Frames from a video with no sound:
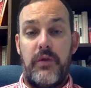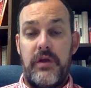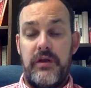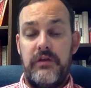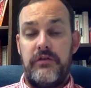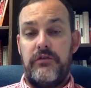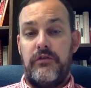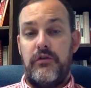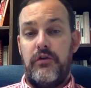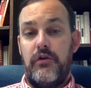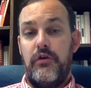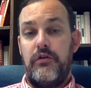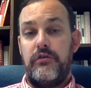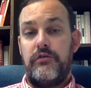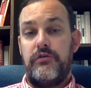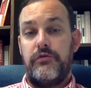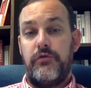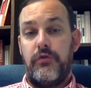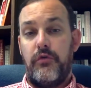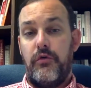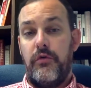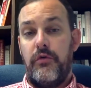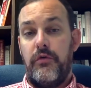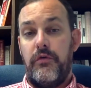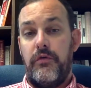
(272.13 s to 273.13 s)
research
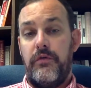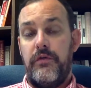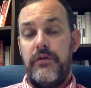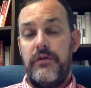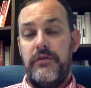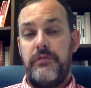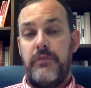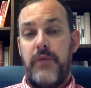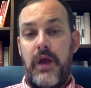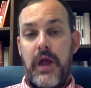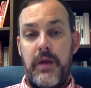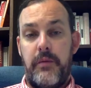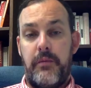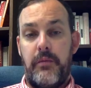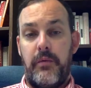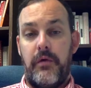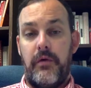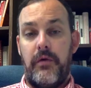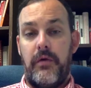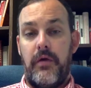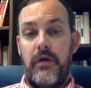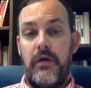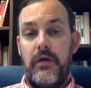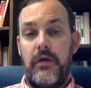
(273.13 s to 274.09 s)
for this paper.